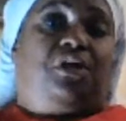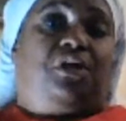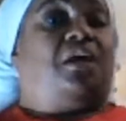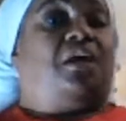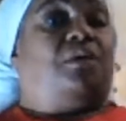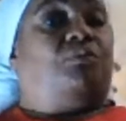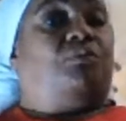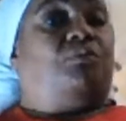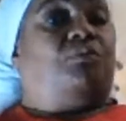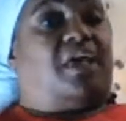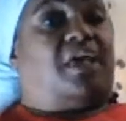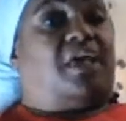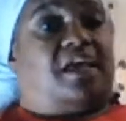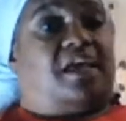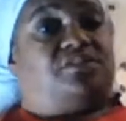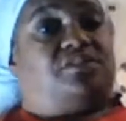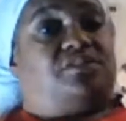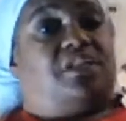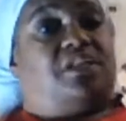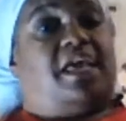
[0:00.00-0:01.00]
and what
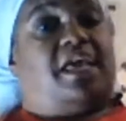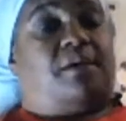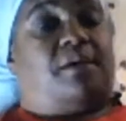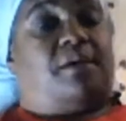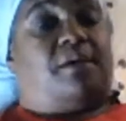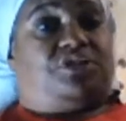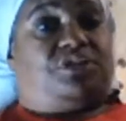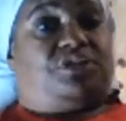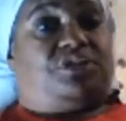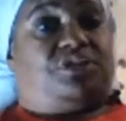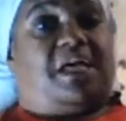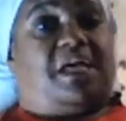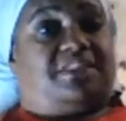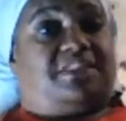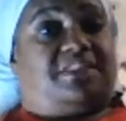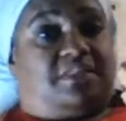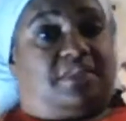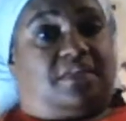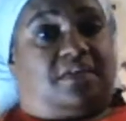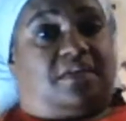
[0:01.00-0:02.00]
actually happened to my
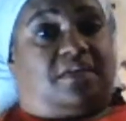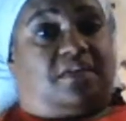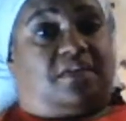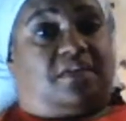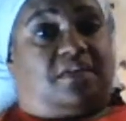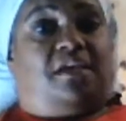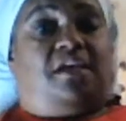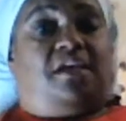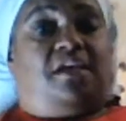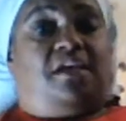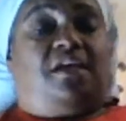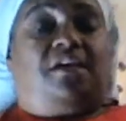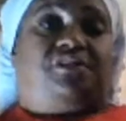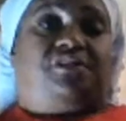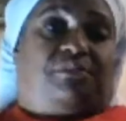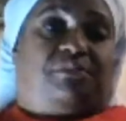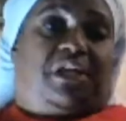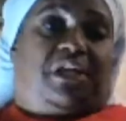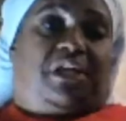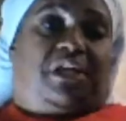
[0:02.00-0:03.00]
son to
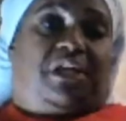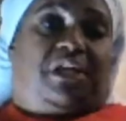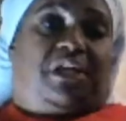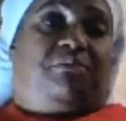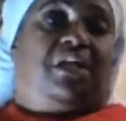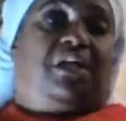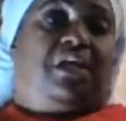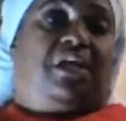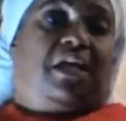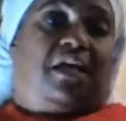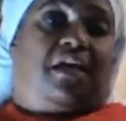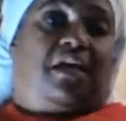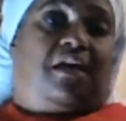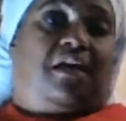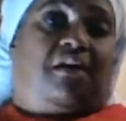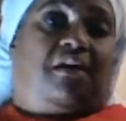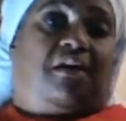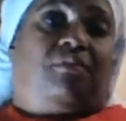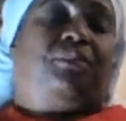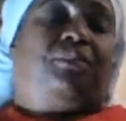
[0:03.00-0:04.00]
make me have
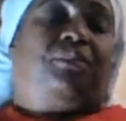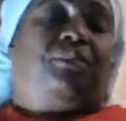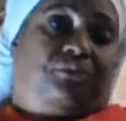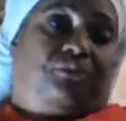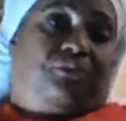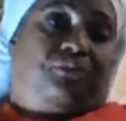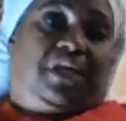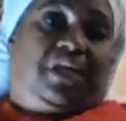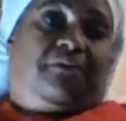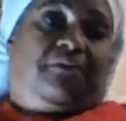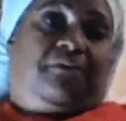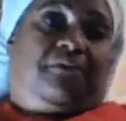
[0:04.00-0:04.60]
3